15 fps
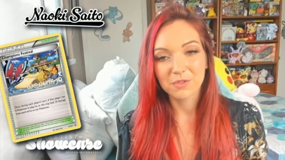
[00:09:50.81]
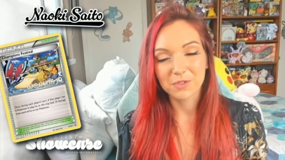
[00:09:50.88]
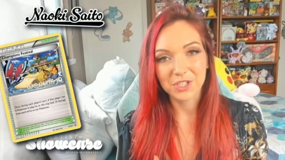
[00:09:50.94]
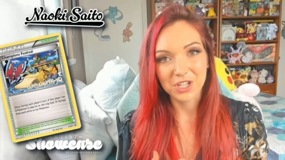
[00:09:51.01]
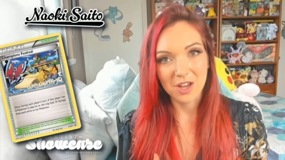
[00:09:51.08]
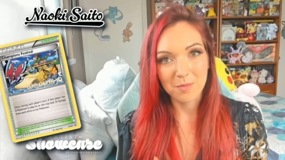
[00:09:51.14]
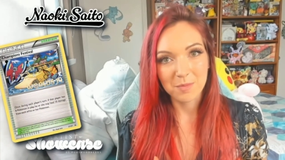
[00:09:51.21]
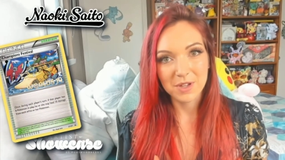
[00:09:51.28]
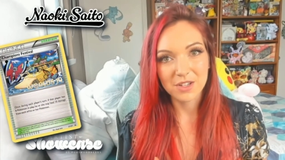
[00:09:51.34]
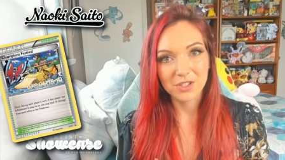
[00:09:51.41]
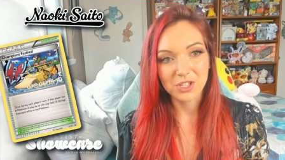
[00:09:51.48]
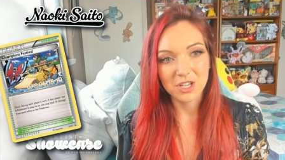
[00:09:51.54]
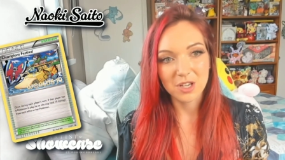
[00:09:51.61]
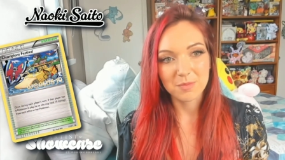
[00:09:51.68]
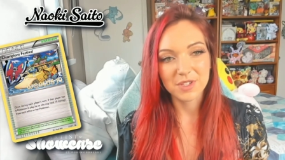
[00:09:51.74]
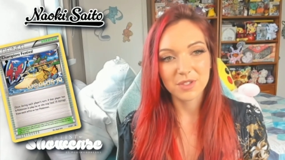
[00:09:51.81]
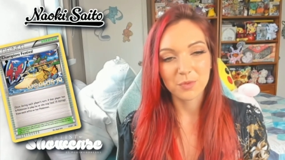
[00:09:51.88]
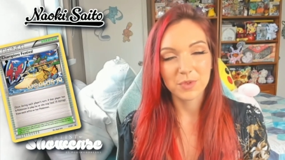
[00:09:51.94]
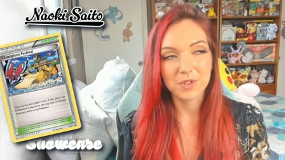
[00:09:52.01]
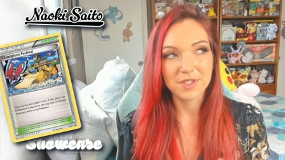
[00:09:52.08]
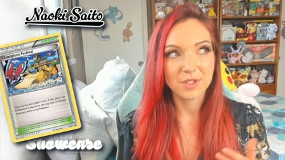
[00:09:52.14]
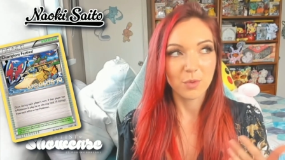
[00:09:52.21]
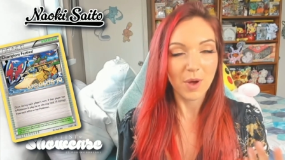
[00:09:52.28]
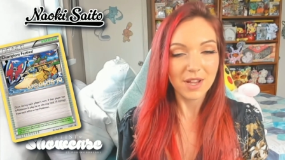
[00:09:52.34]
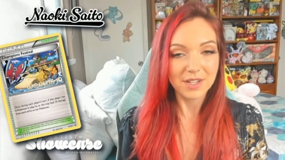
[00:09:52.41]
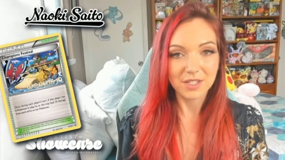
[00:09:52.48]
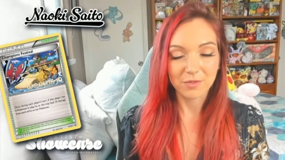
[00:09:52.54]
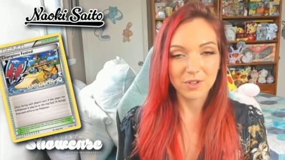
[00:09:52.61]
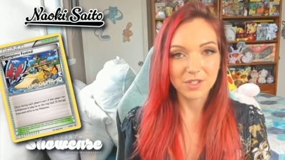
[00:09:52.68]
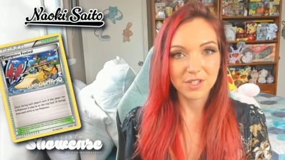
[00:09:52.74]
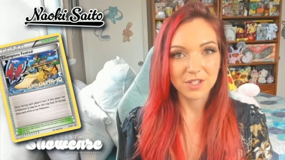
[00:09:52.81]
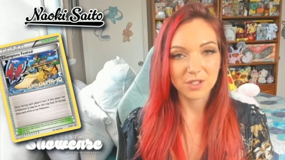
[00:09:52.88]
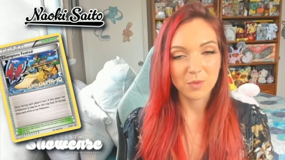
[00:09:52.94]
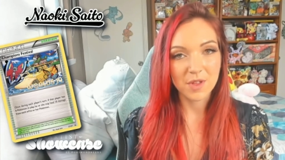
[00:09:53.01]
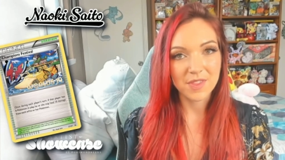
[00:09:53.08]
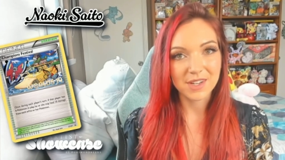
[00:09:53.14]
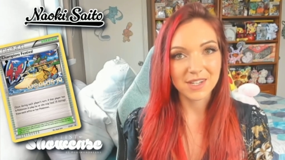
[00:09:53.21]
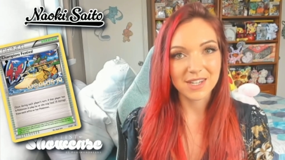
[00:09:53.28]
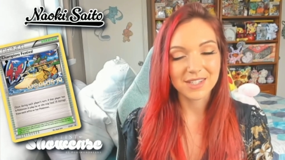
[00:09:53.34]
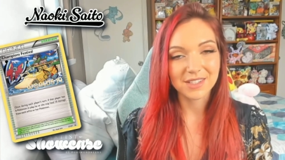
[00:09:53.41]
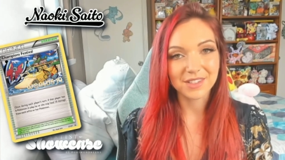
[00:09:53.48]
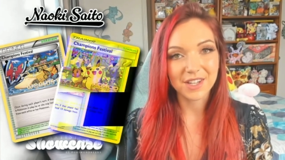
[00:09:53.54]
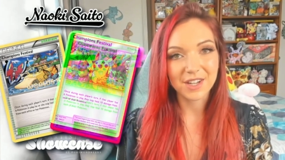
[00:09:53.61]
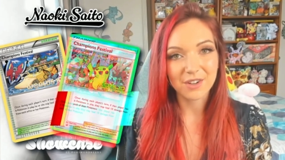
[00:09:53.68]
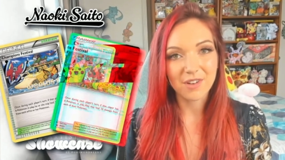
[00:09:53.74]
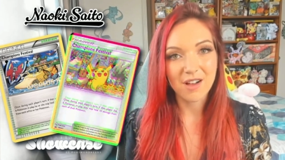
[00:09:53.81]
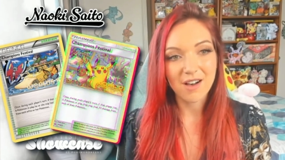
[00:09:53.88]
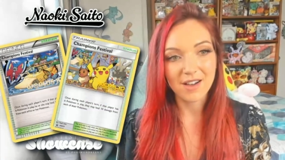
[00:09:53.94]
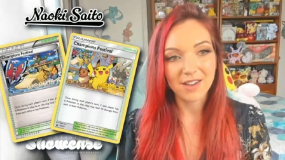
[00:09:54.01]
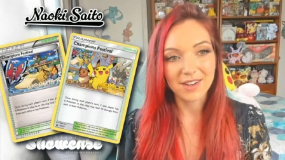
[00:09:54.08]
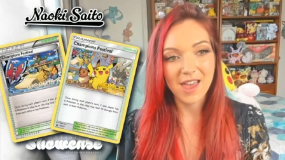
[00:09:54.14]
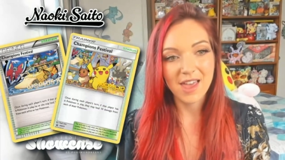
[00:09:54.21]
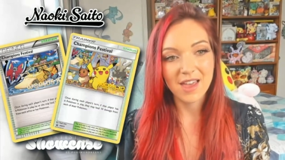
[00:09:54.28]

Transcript: for Championships was quite different to the one that he did later on,